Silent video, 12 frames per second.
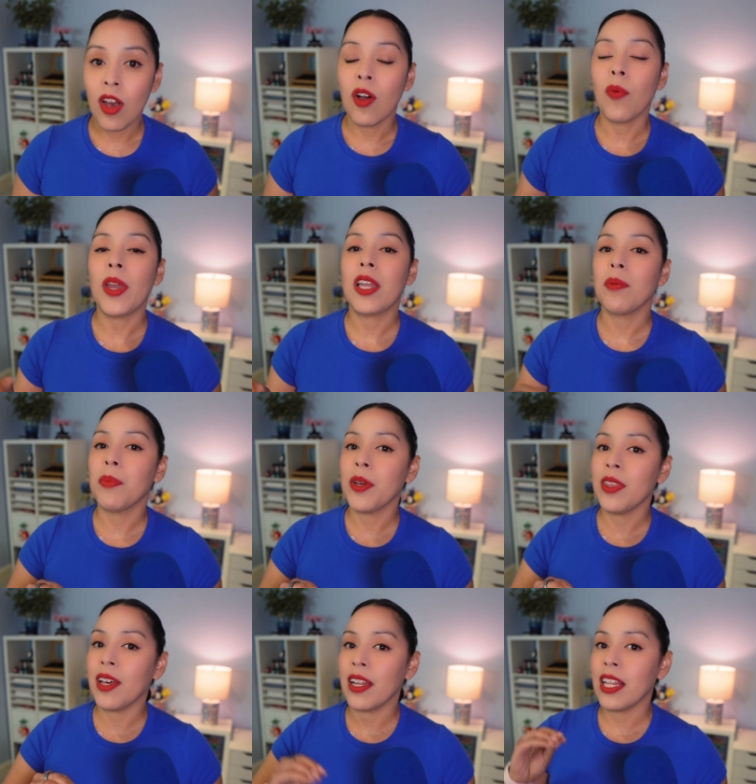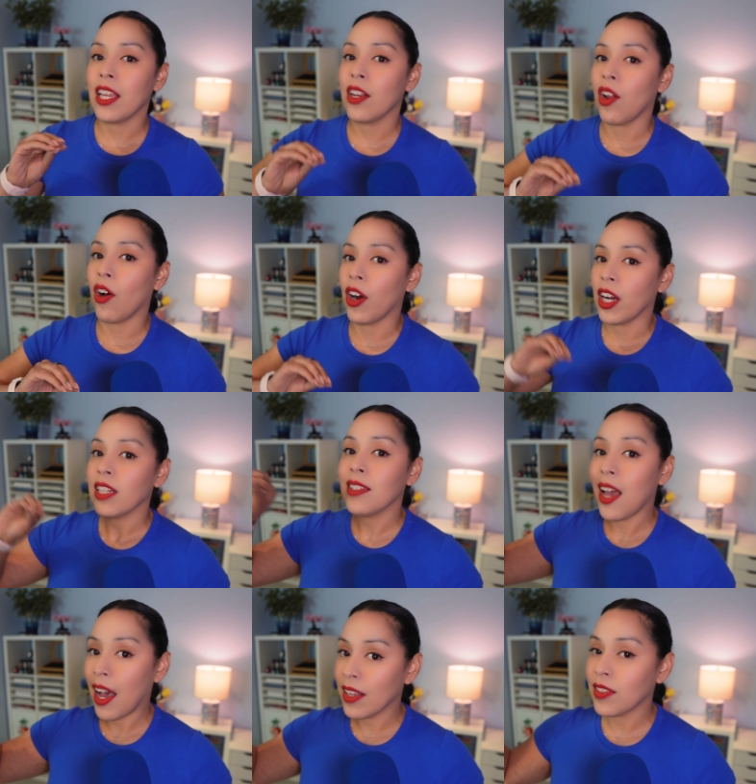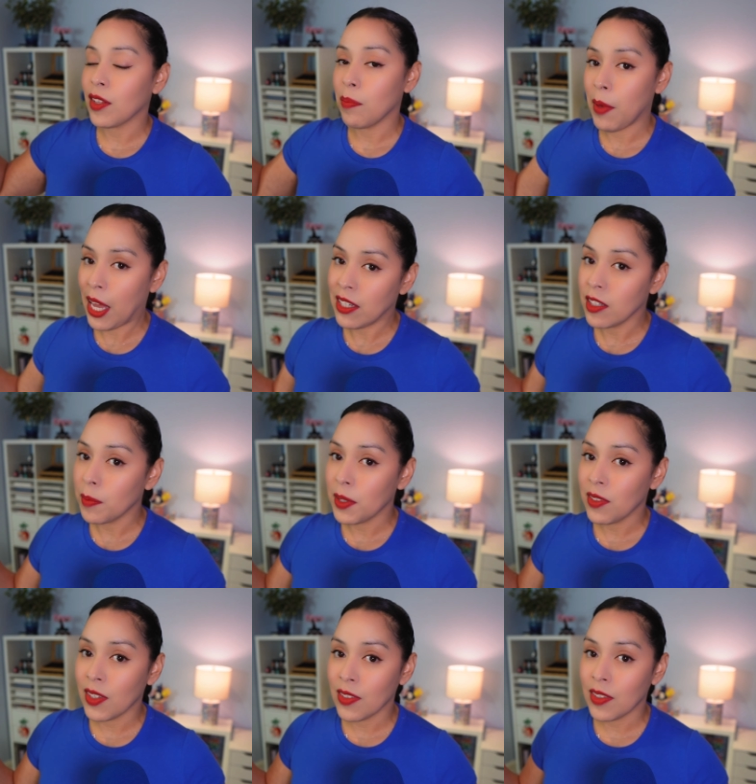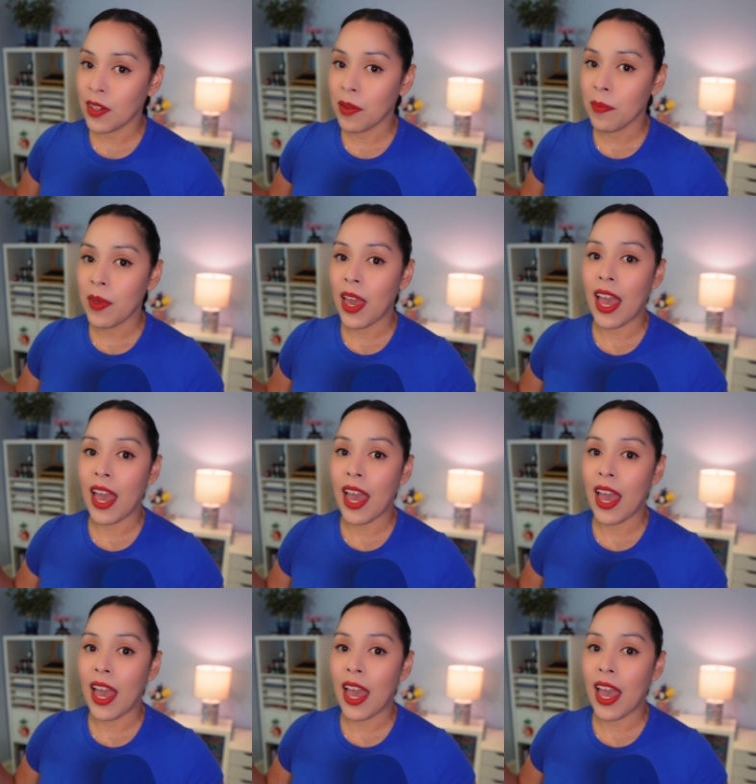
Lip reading: we can put that in our task management system